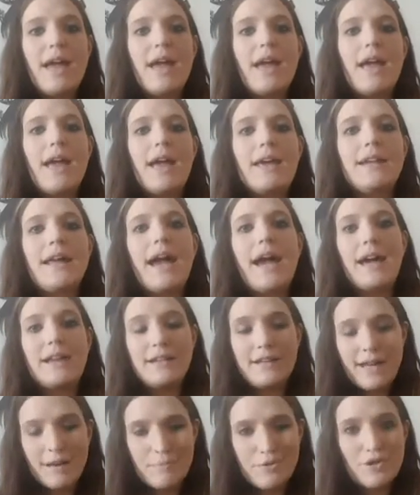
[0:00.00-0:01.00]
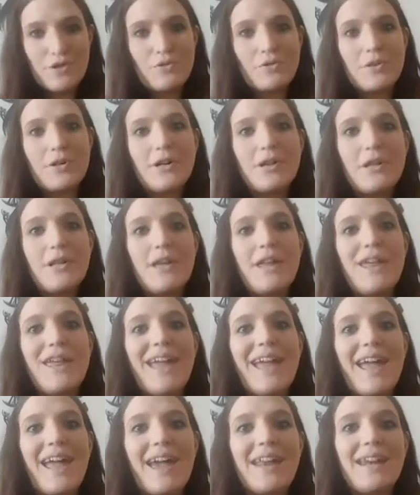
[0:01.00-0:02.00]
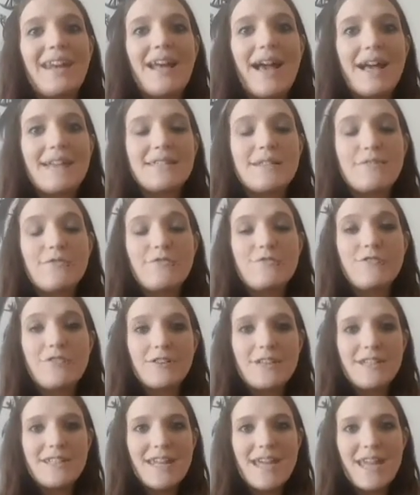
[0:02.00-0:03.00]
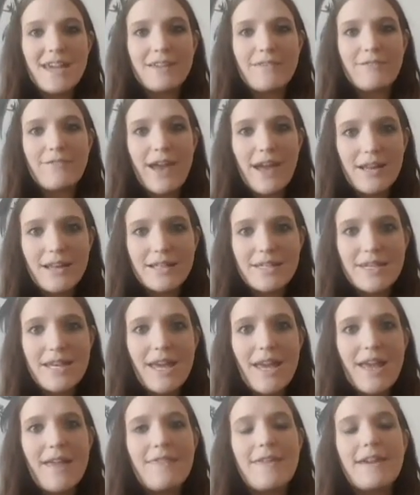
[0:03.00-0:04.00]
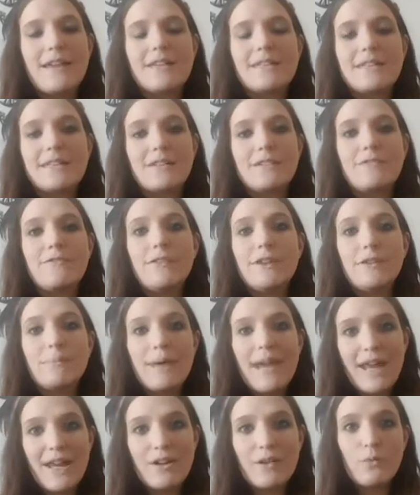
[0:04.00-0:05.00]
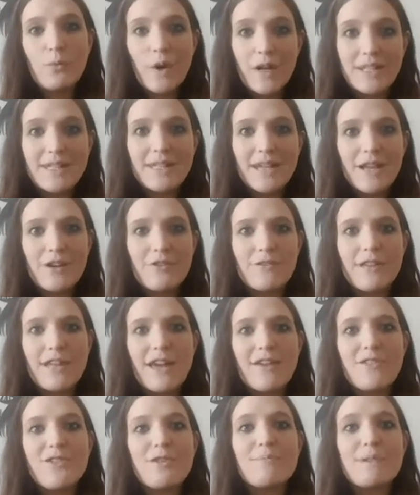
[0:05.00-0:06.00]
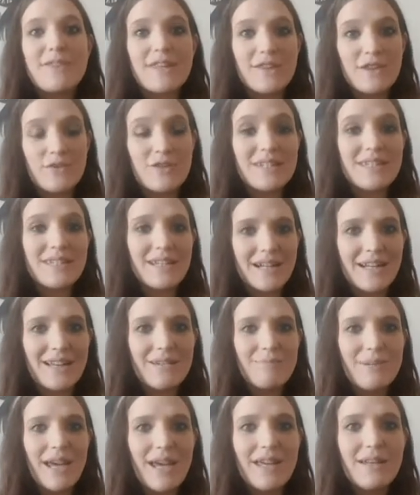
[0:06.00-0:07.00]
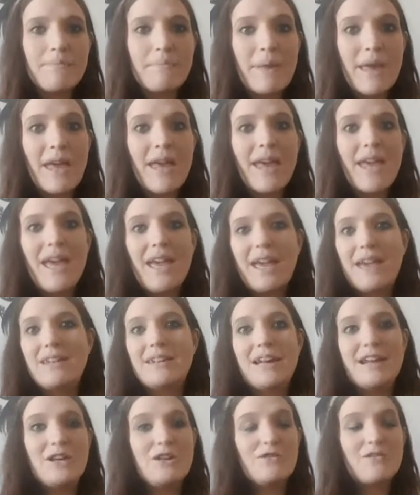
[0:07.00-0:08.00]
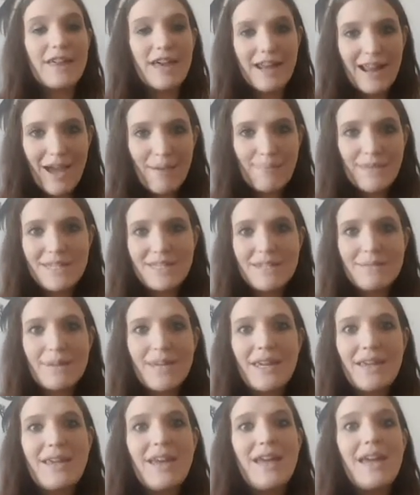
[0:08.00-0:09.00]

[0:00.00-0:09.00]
and had an epidural and it hasn't fully taken effect. They can still feel pain on one side or the other, but then they're stuck in bed. And I knew if that happened to me,